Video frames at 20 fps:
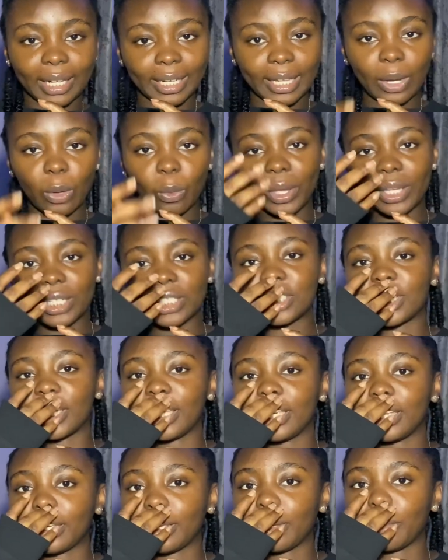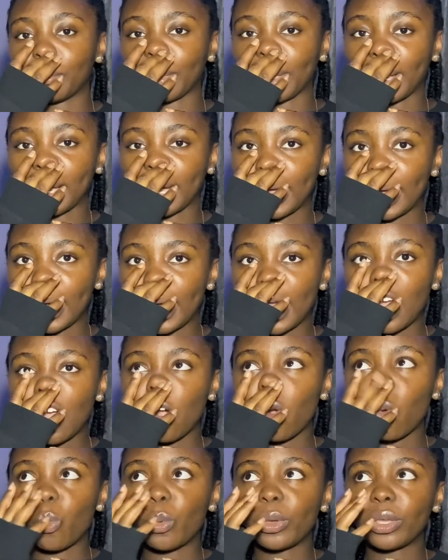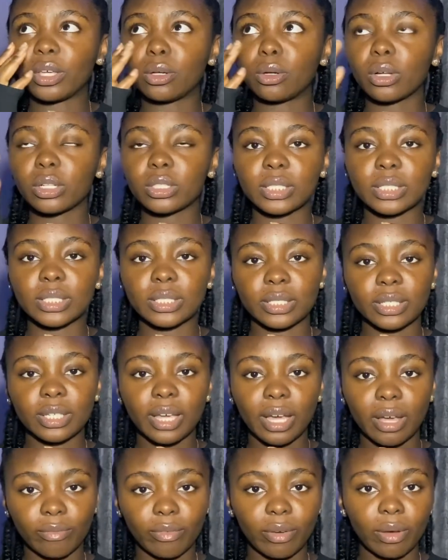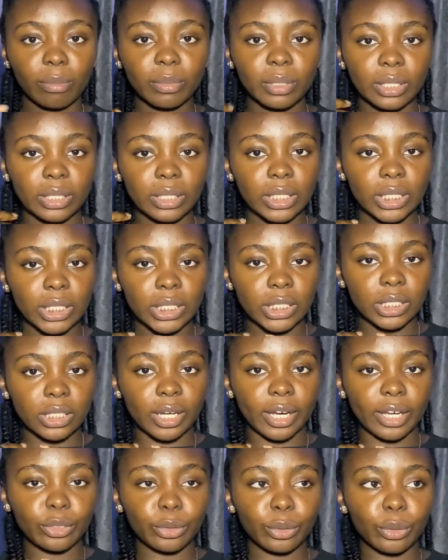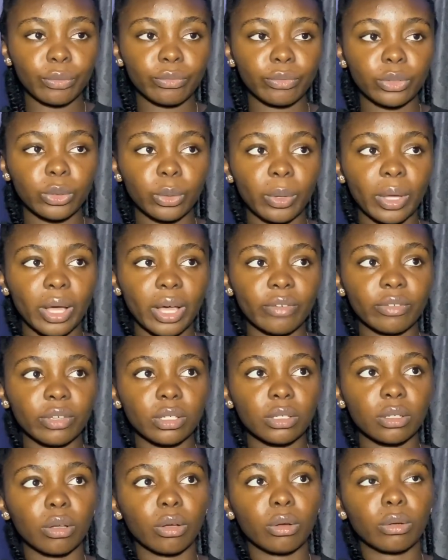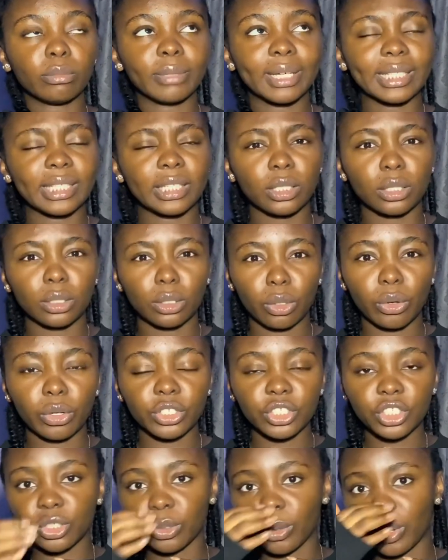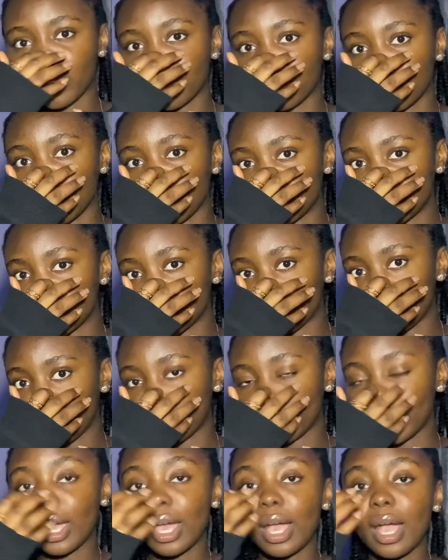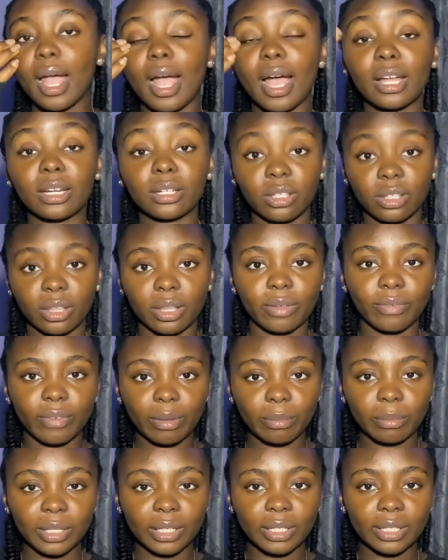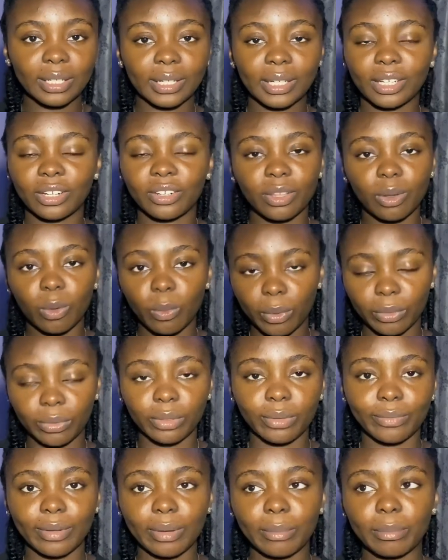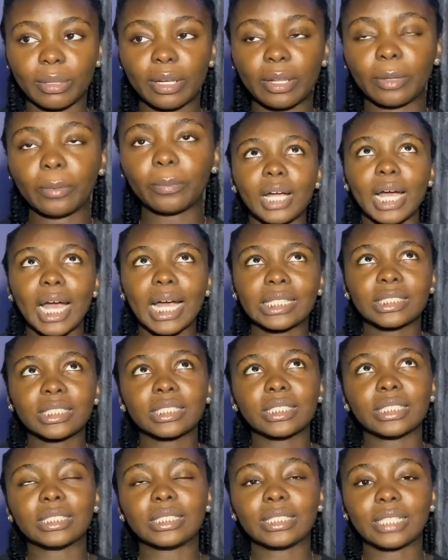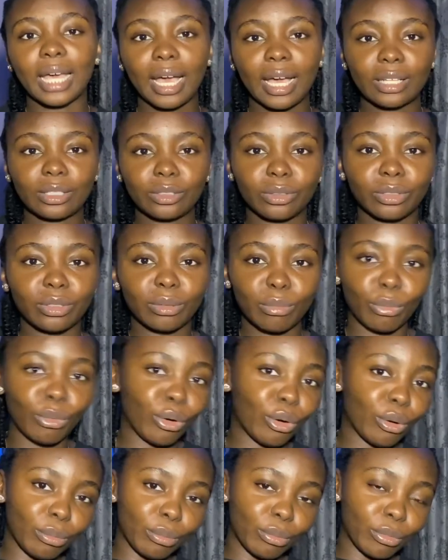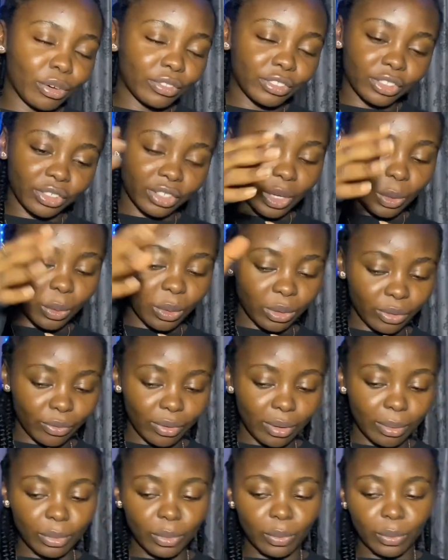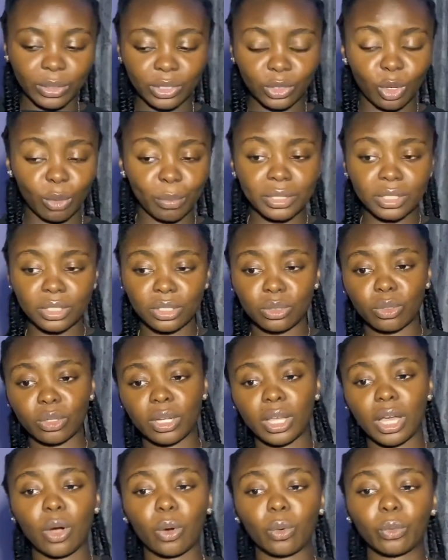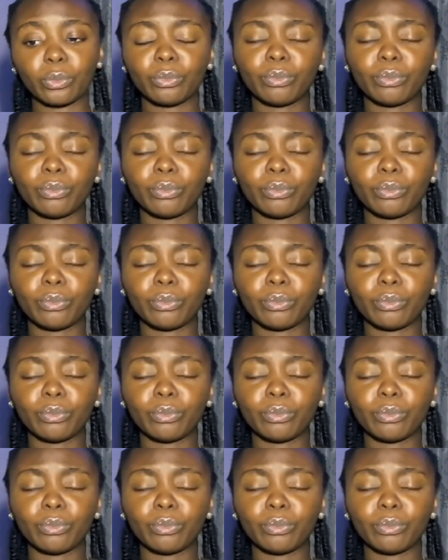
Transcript: like when Jane came back, we got to see her family ish kind of. They were having um I think lunch. They were having lunch with another family, like another wealthy family. I think the dad or the mom of the other wealthy family was commenting on how